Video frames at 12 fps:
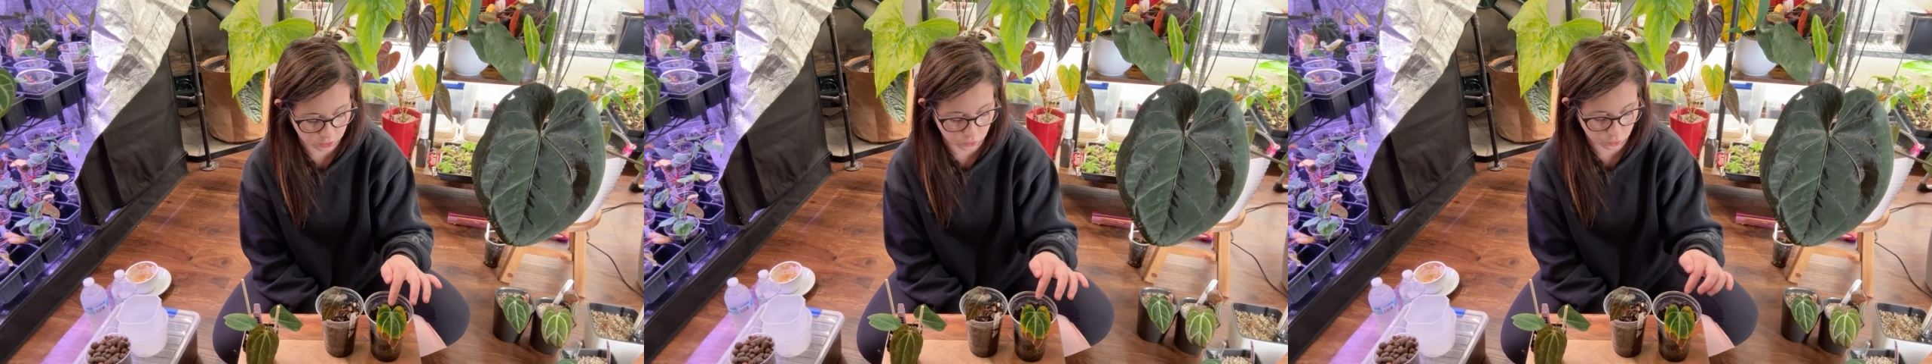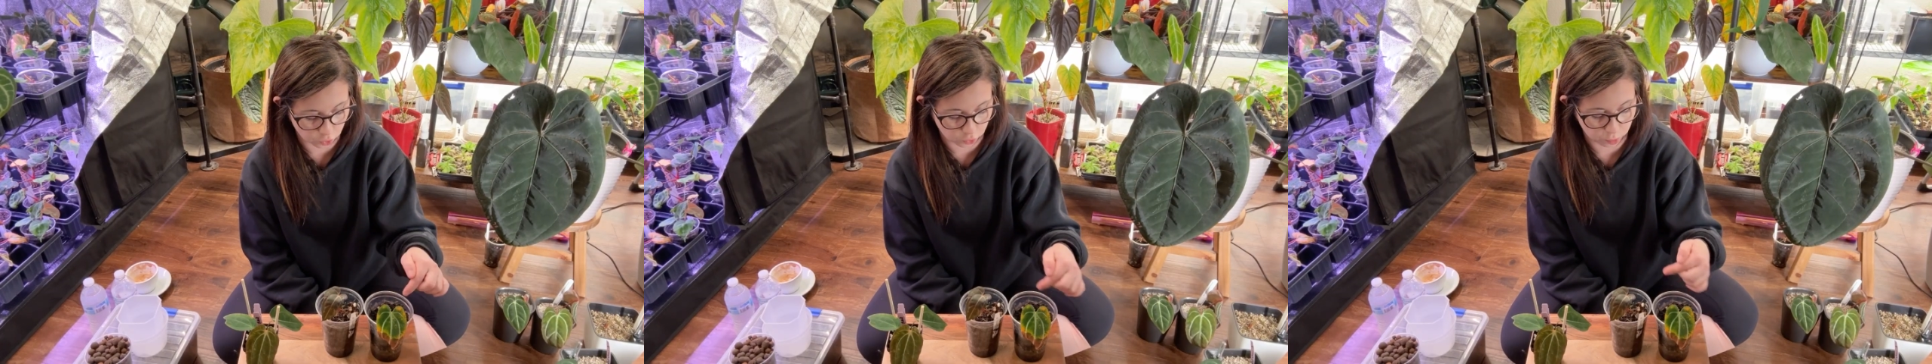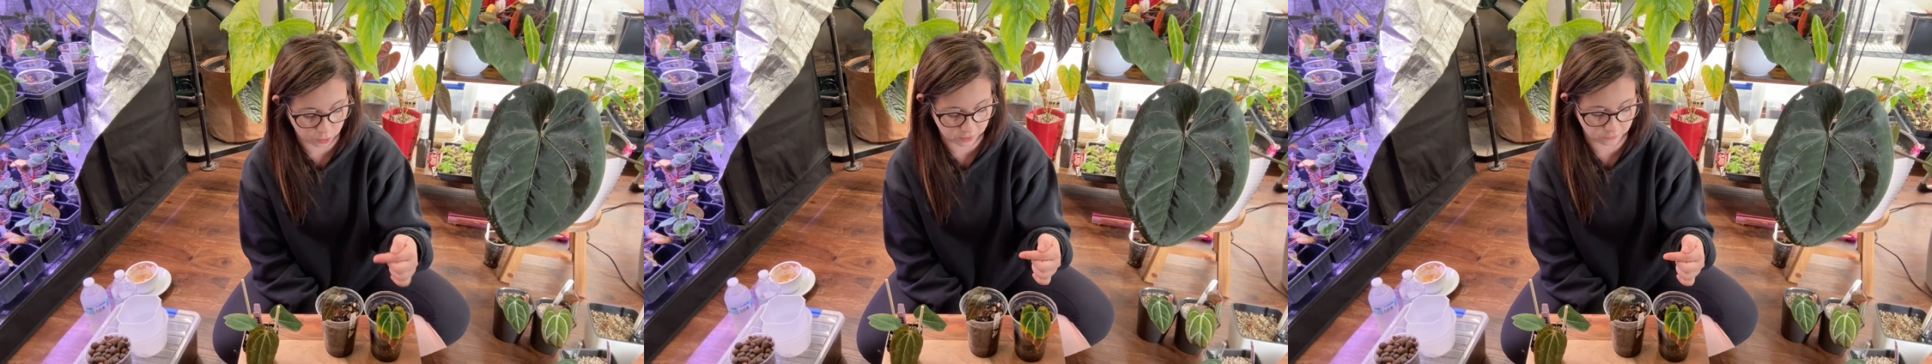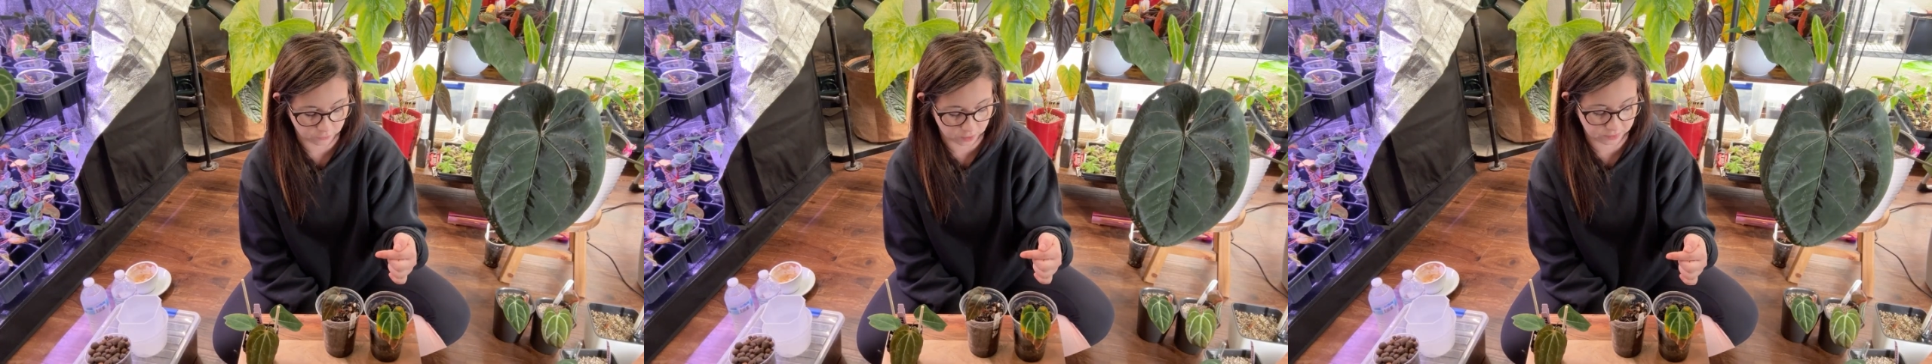new growth
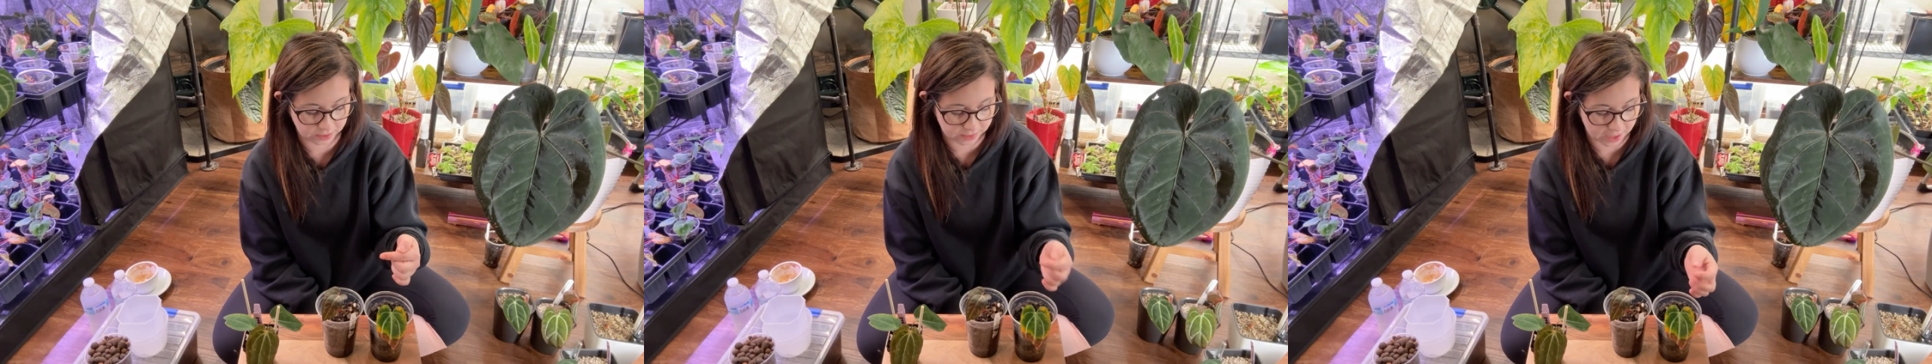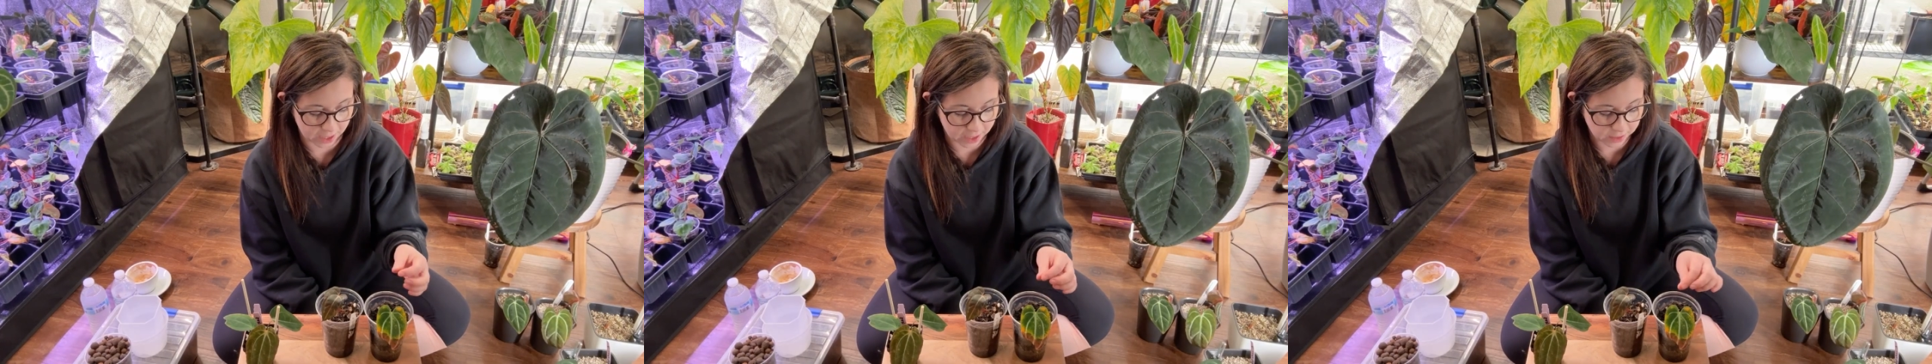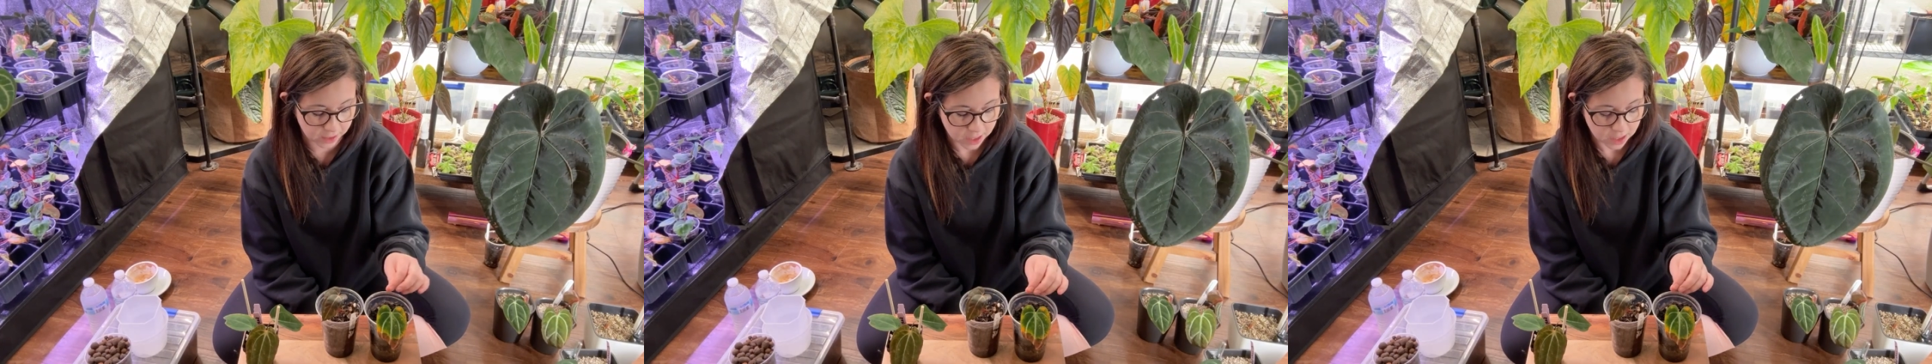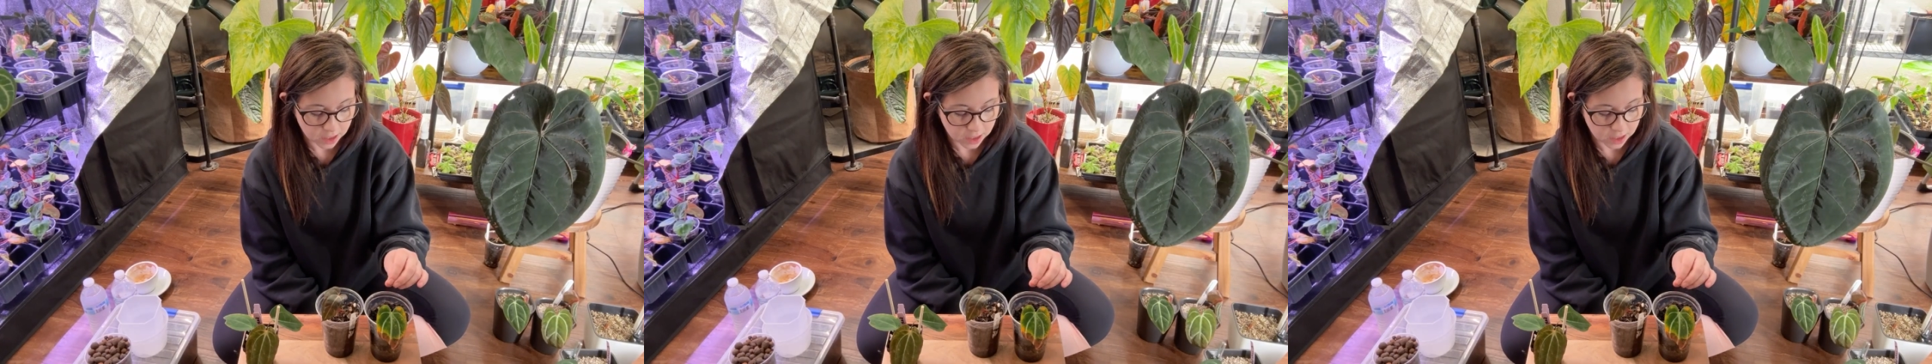point from the side.